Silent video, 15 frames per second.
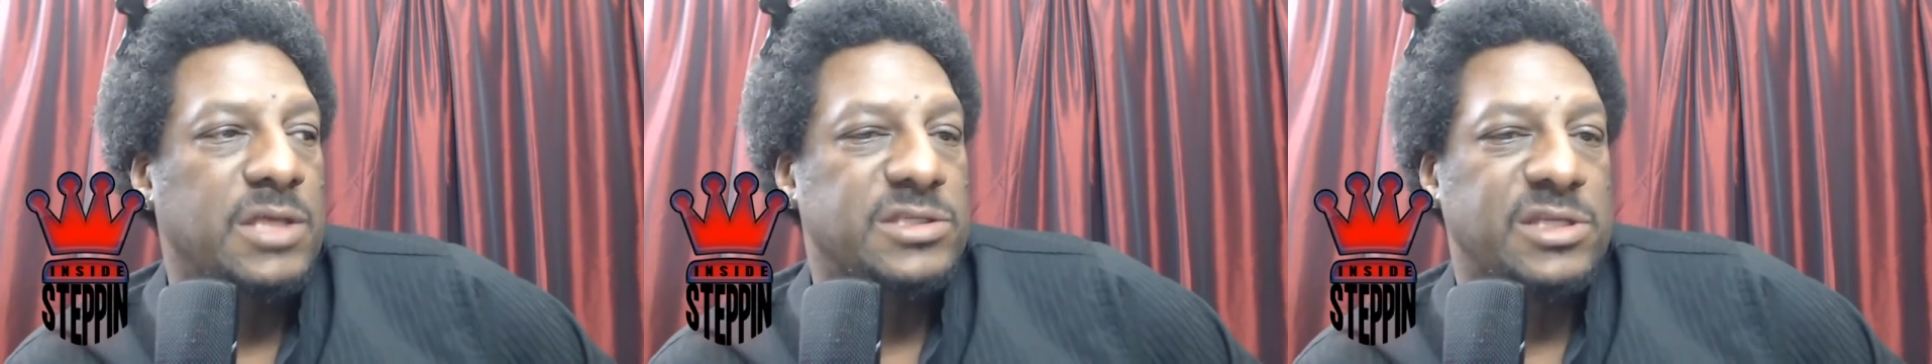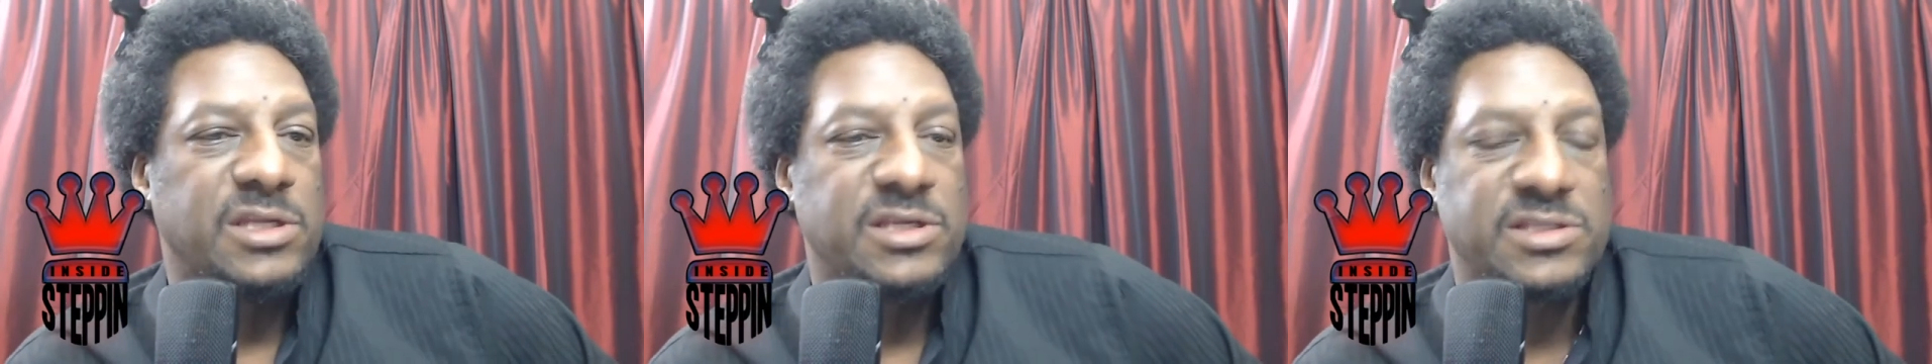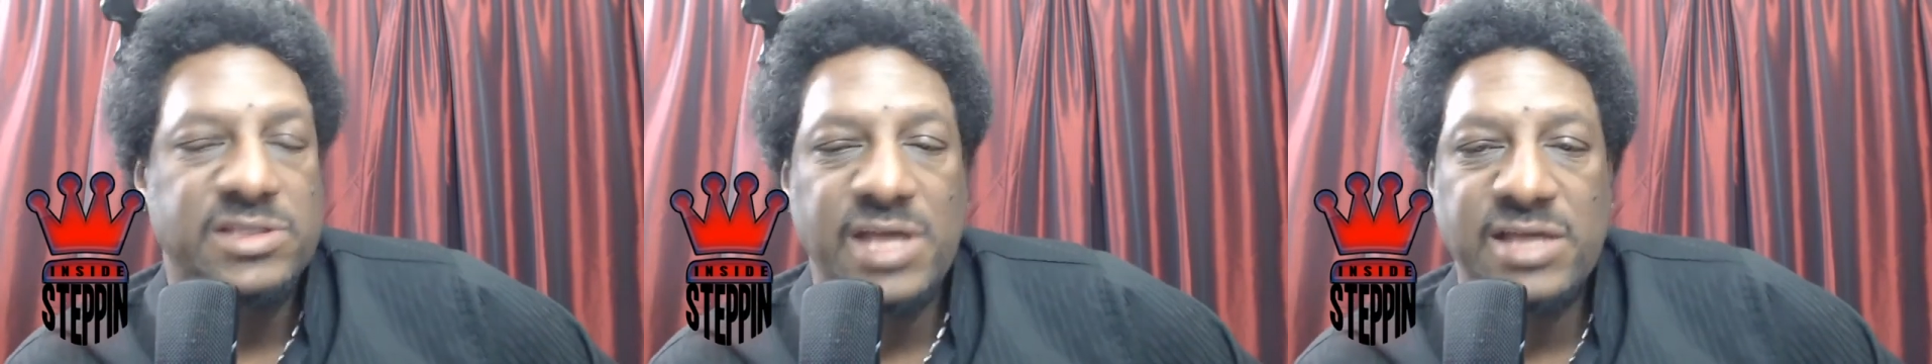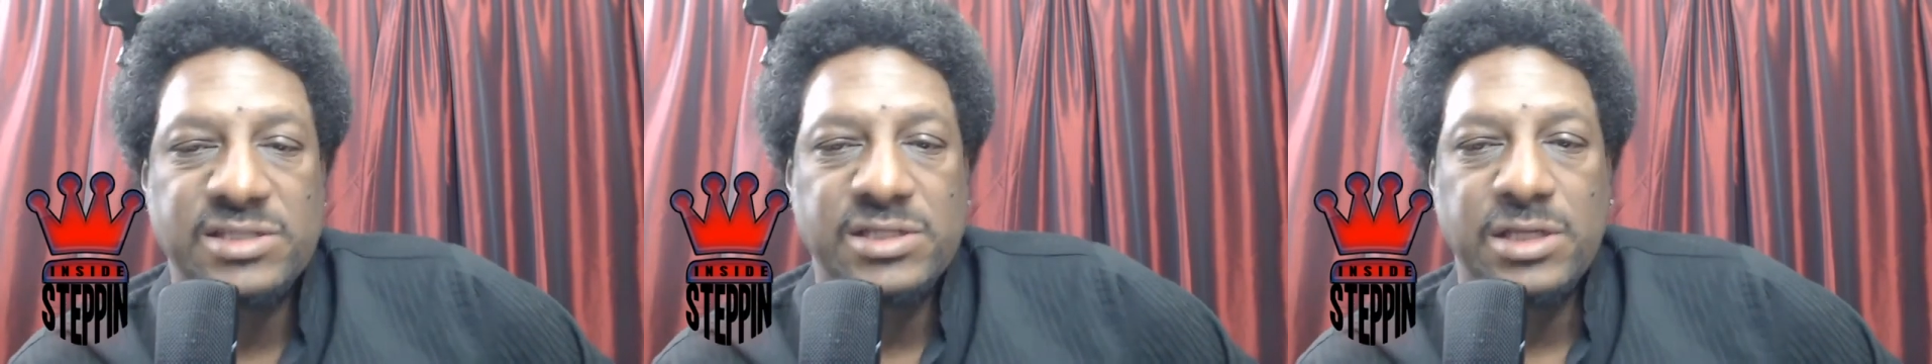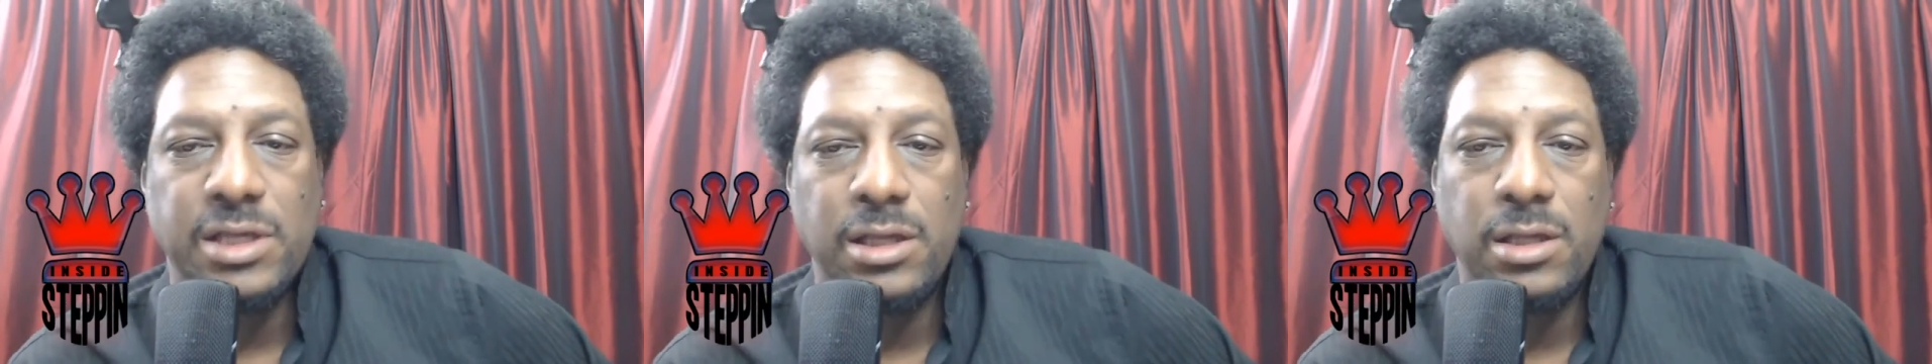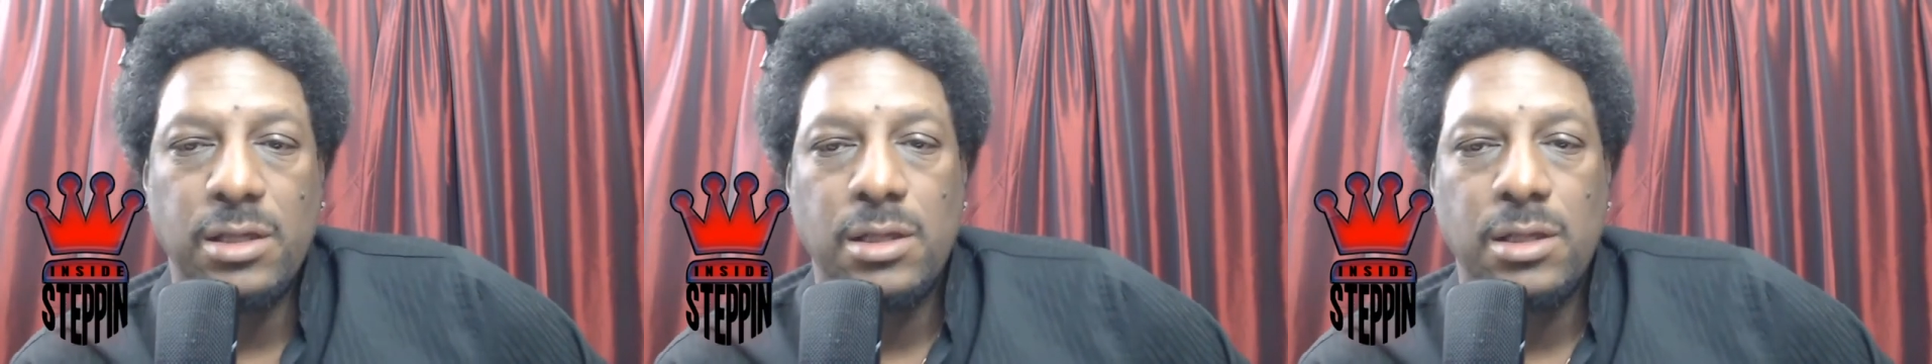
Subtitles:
a necessity